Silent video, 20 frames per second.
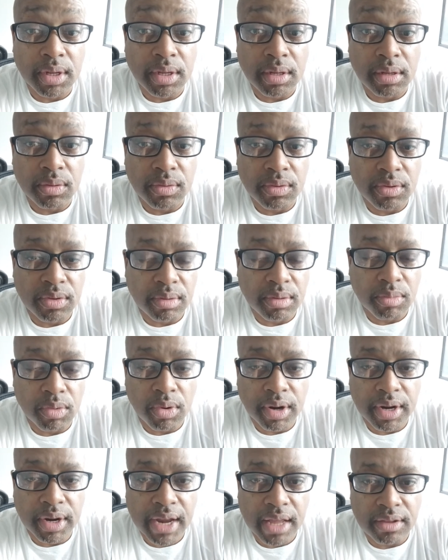lose some
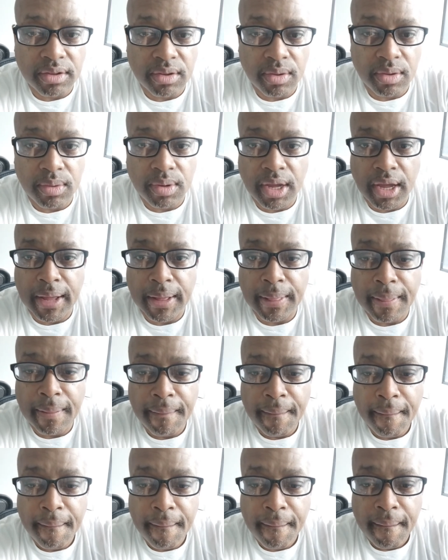more, and that's okay.
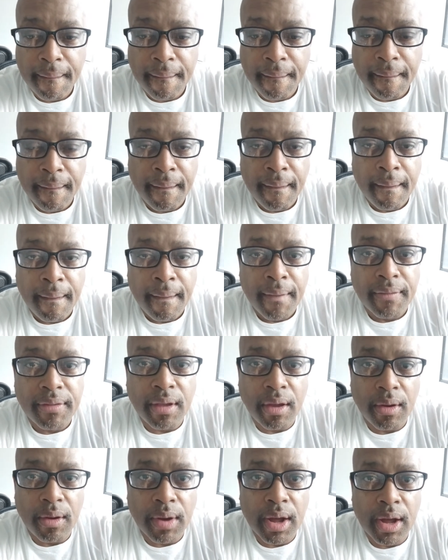
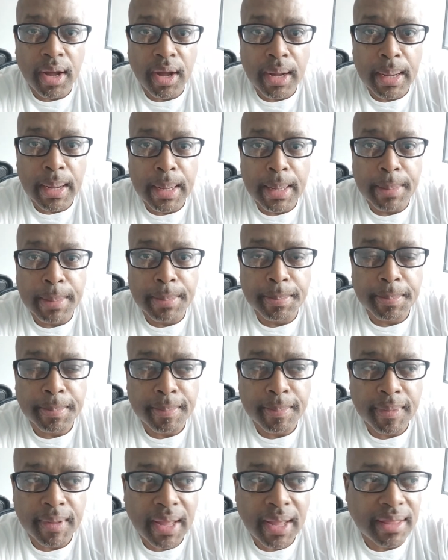So
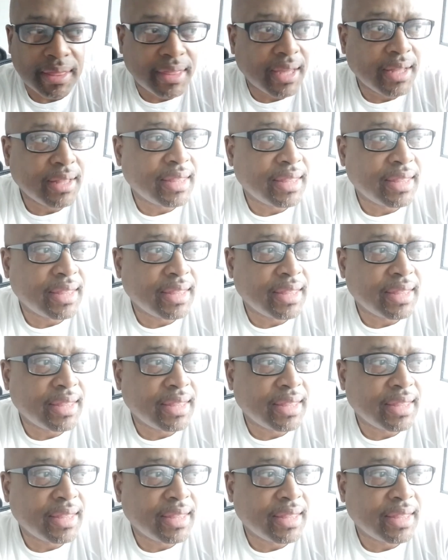I think